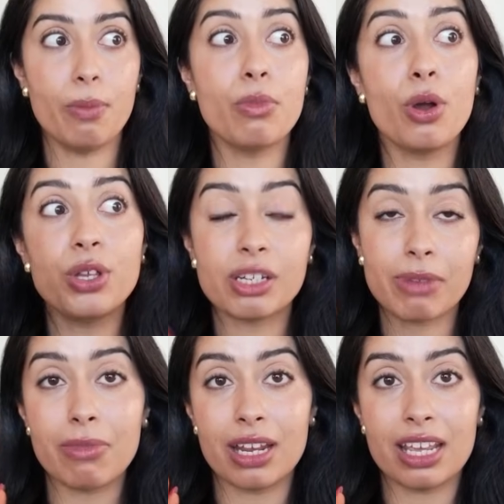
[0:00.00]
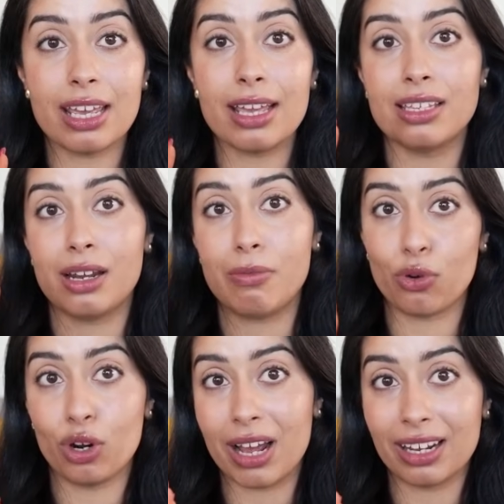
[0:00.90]
Most of my money is in
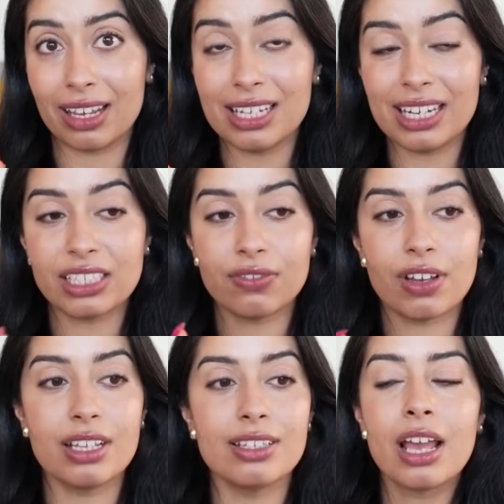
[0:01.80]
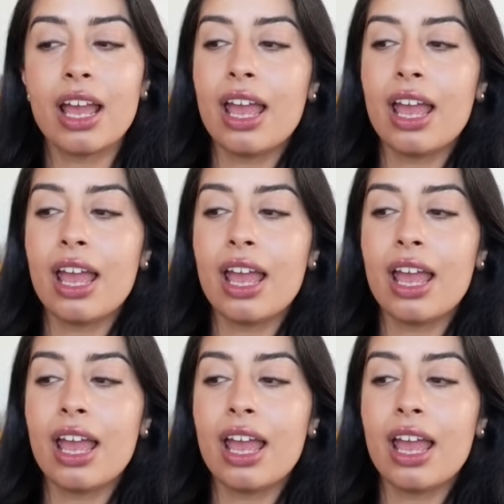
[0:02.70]
broad market index funds.